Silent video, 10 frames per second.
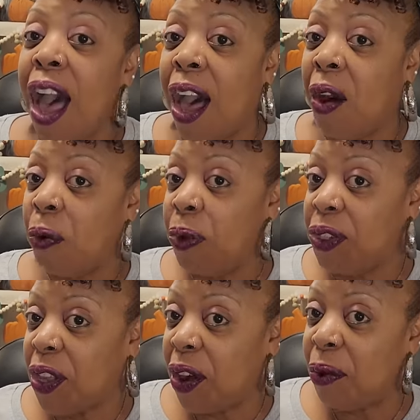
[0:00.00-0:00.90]
I hope you
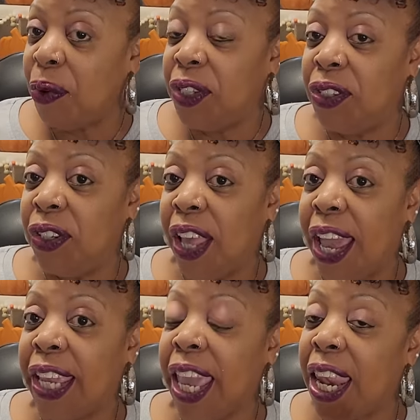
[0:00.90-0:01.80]
saw what you
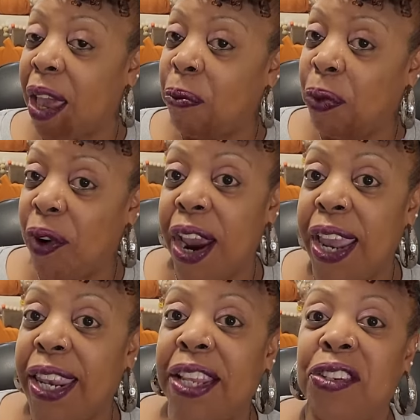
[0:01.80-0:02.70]
like, and I
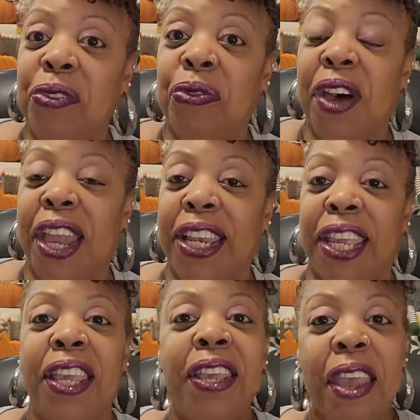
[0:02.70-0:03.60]
pray that you find
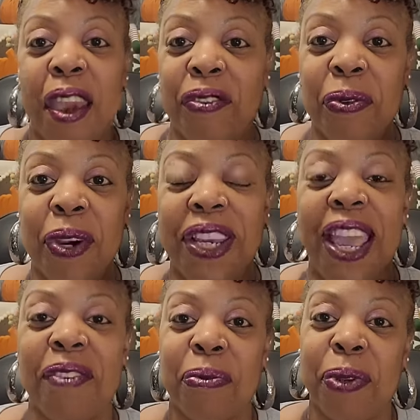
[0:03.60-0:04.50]
it. Everyone,
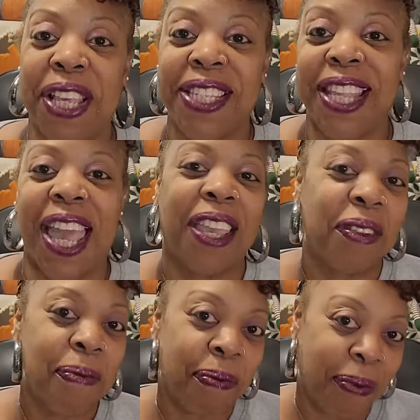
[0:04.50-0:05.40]
have a blessed day.
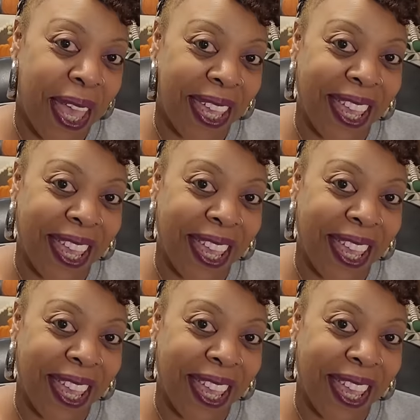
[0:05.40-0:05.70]
Bye,